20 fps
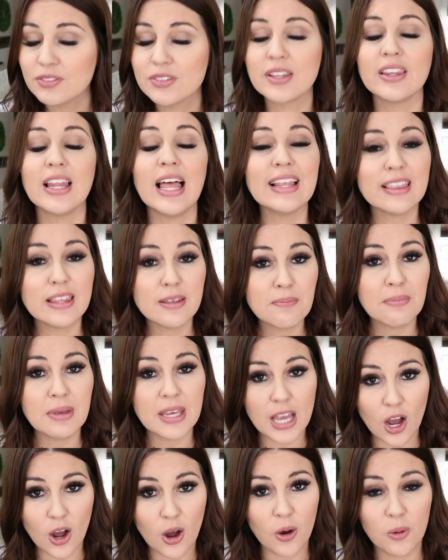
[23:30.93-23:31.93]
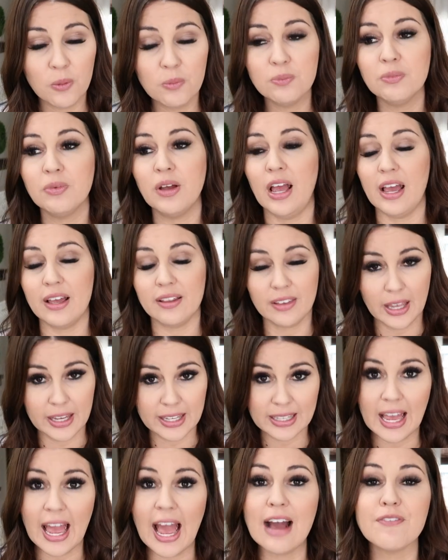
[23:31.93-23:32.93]
let them be home, like
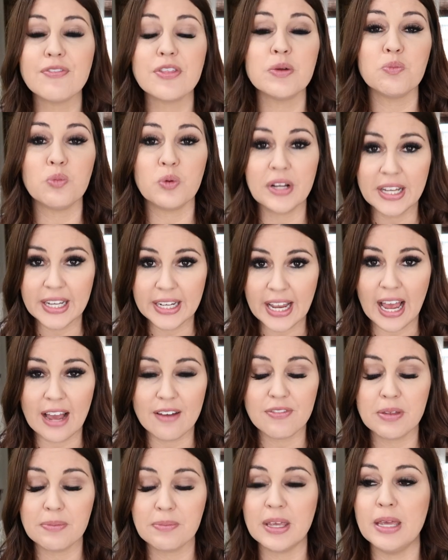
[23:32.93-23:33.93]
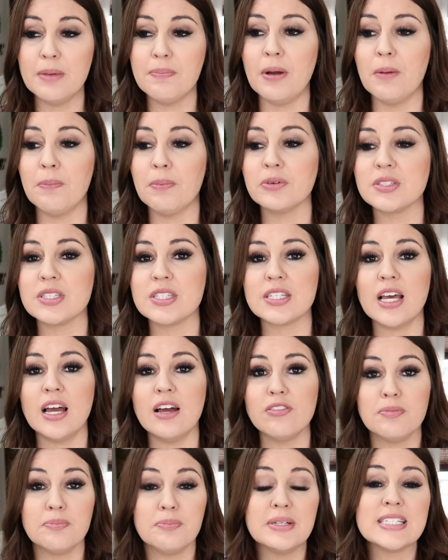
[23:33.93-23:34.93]
have them read, have them keep up on
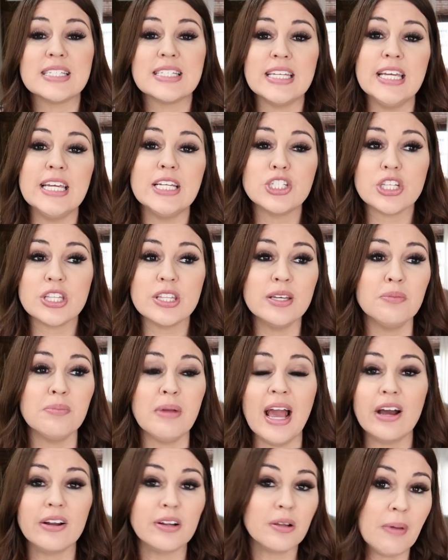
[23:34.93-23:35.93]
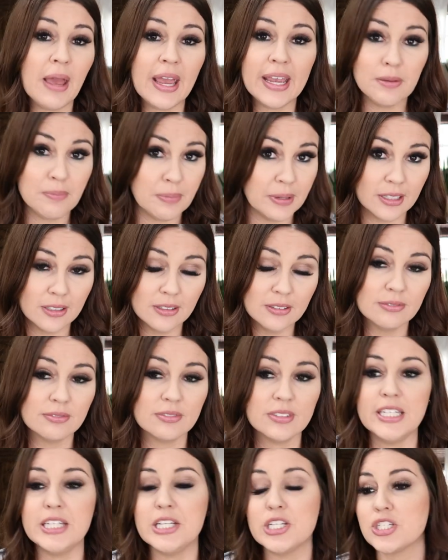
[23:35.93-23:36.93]
stuff, but teach them how to pay a bill,
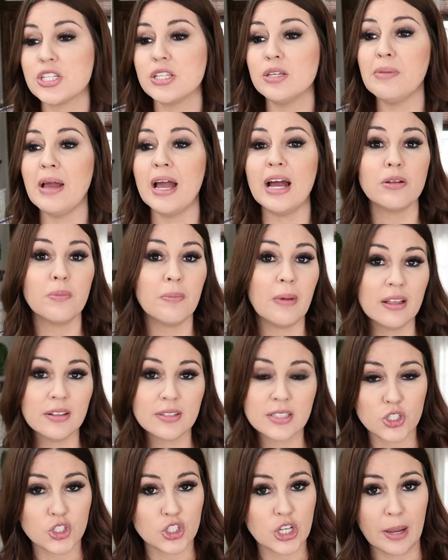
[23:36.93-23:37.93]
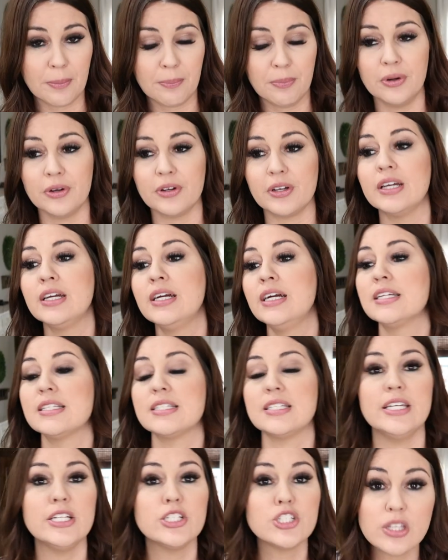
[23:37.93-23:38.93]
teach them how to balance a checkbook,
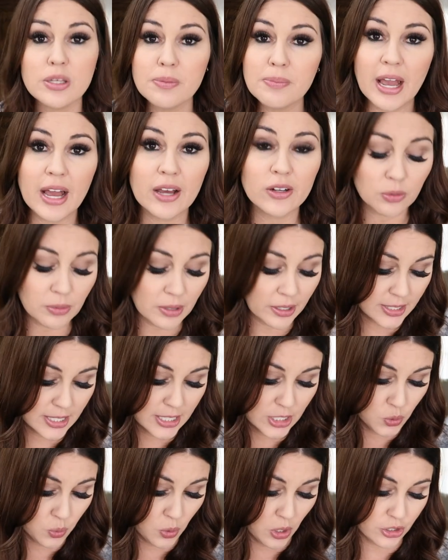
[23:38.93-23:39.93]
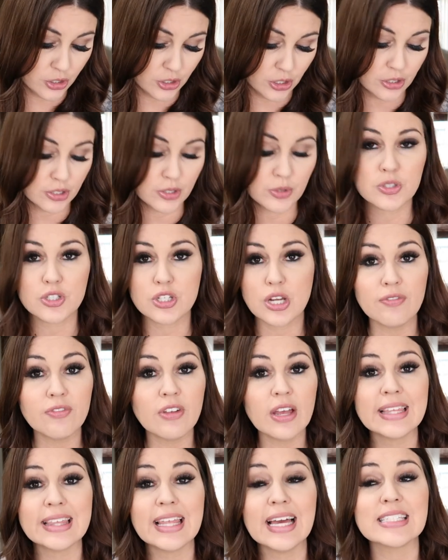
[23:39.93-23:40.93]
teach them how to run the dishwasher. So stuff
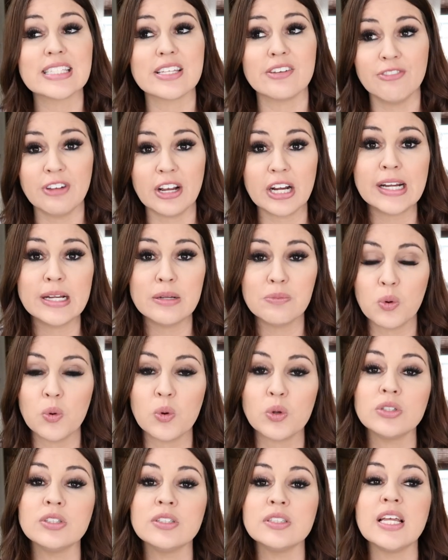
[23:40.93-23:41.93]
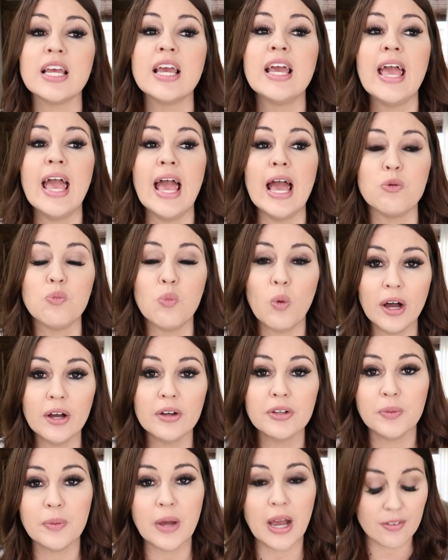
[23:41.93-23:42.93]
like that's very important. And
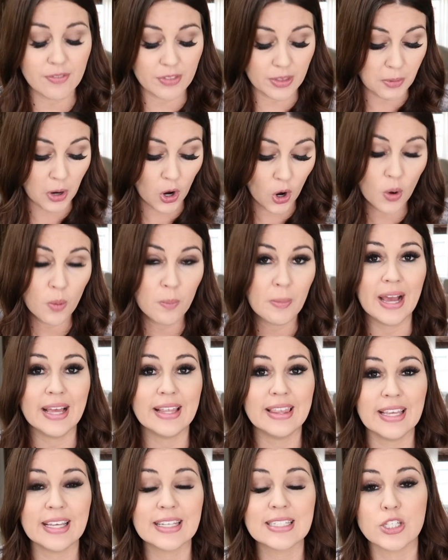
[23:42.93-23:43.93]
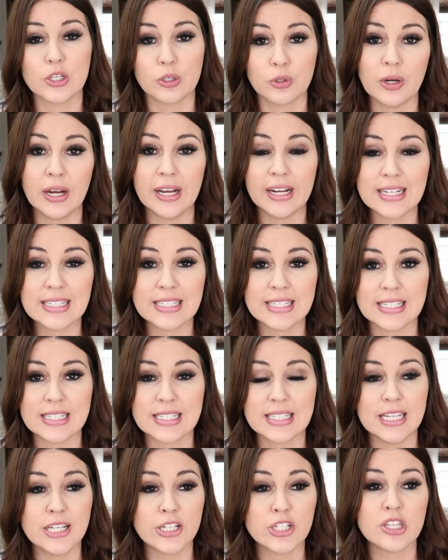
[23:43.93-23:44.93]
while you have them home, I think it's a great idea to
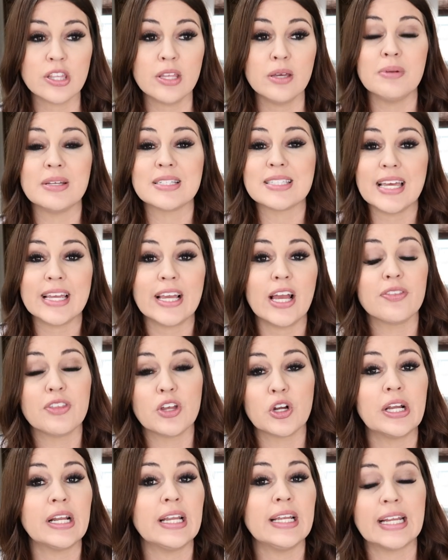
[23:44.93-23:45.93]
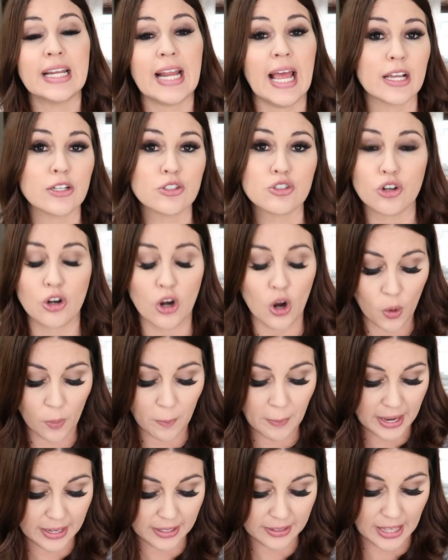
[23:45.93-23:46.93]
teach them. It's like they're getting an extra
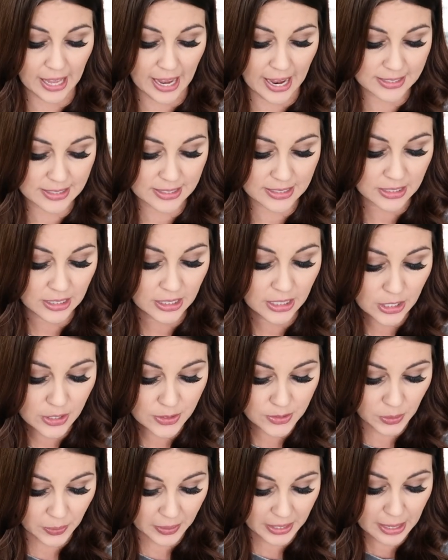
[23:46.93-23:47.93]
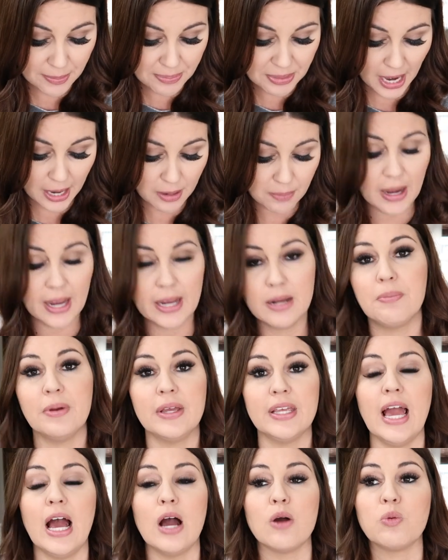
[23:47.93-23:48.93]
home ec class. So keep that in mind.
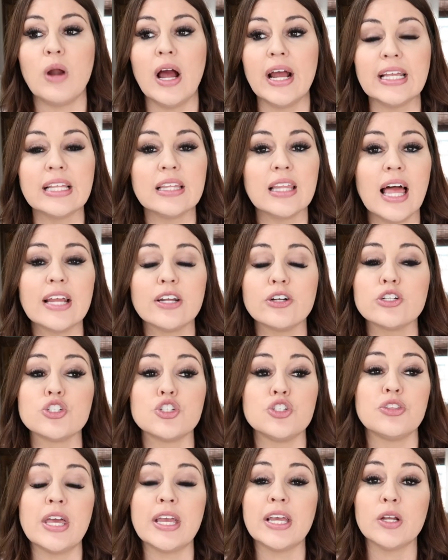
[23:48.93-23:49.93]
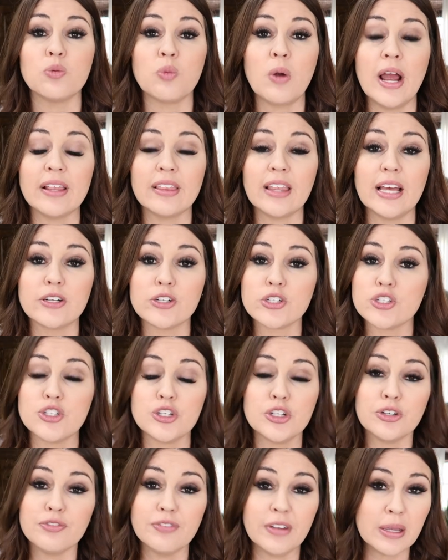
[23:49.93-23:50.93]
But yeah, writing letters, they can write letters
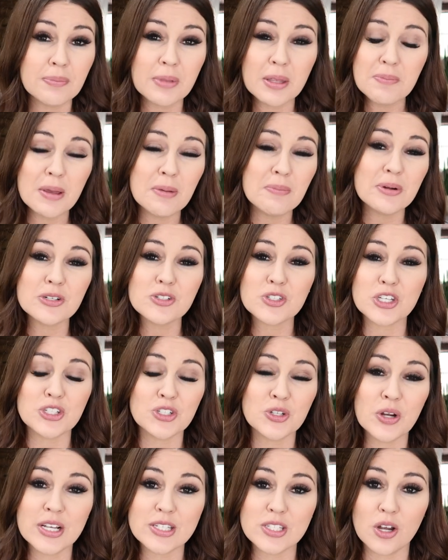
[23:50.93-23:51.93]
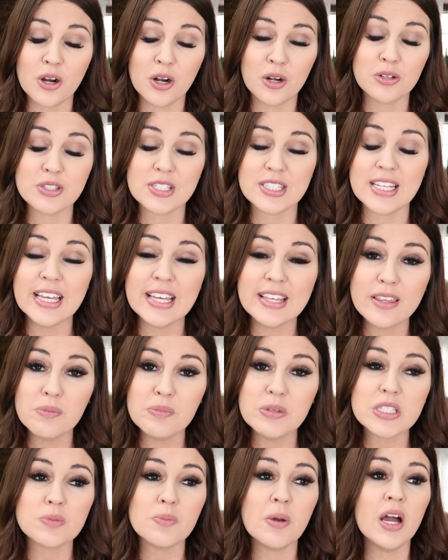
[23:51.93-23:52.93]
to your family members because you guys aren't seeing
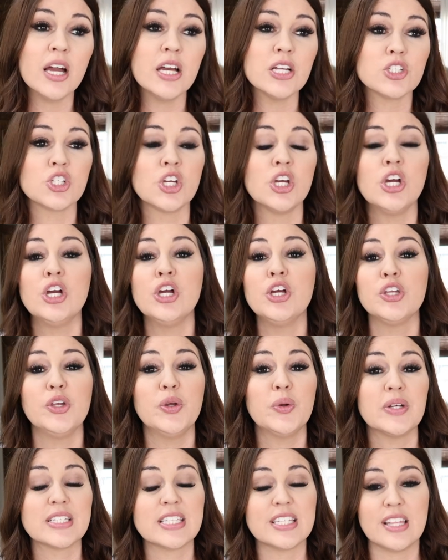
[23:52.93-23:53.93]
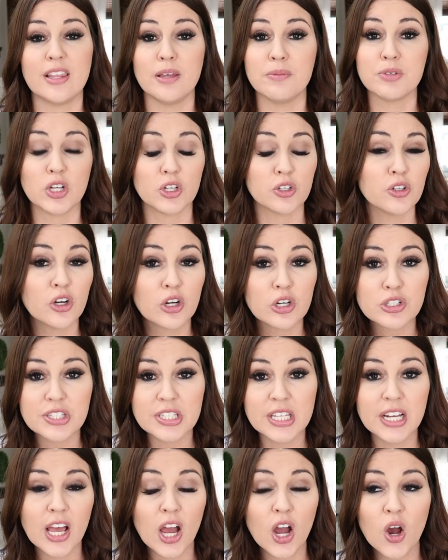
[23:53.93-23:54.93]
them as much. You can send them to
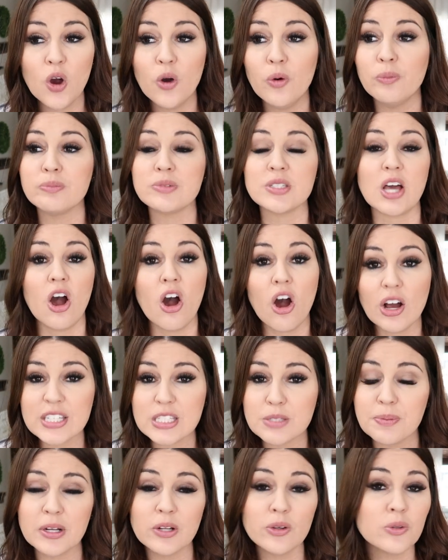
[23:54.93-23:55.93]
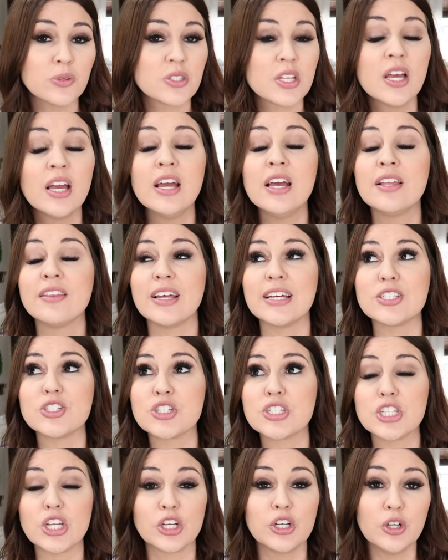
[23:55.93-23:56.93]
nursing homes, hospitals. That's
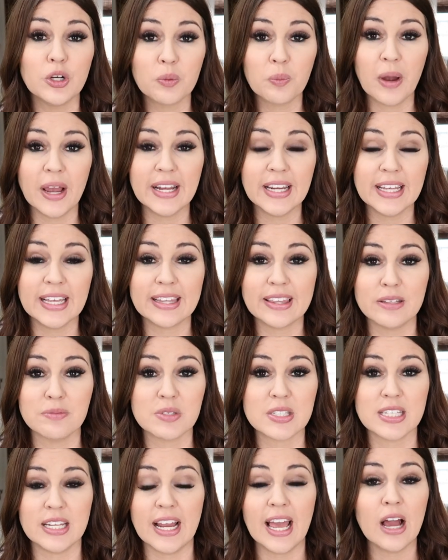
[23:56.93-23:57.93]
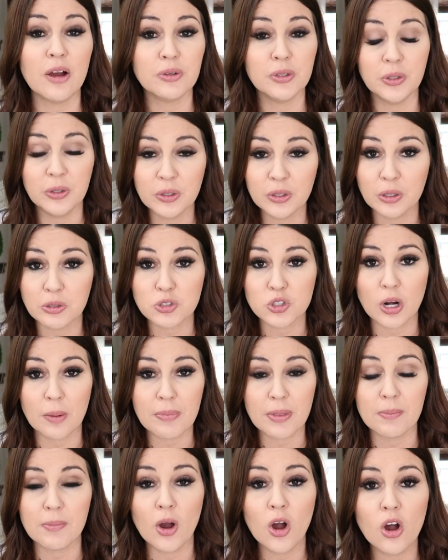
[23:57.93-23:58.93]
just a good way to get them sent out. You can go
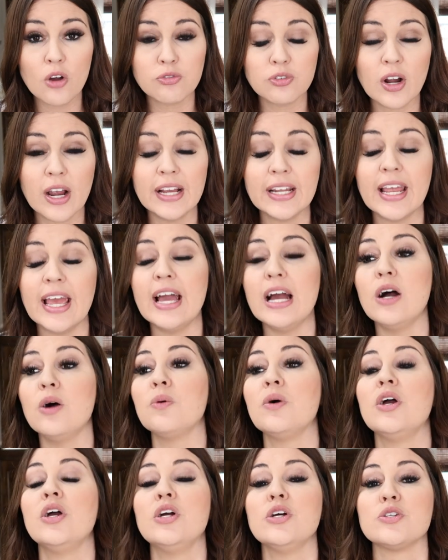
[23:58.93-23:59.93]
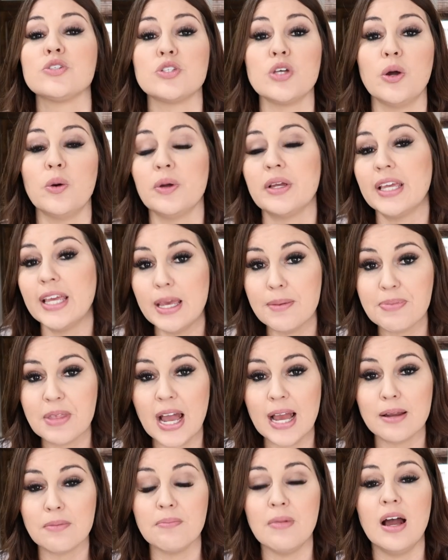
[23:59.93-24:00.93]
drop them off right now. So keep
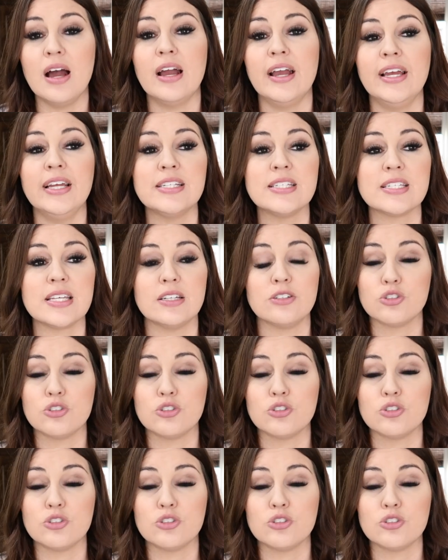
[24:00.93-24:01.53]
that in mind.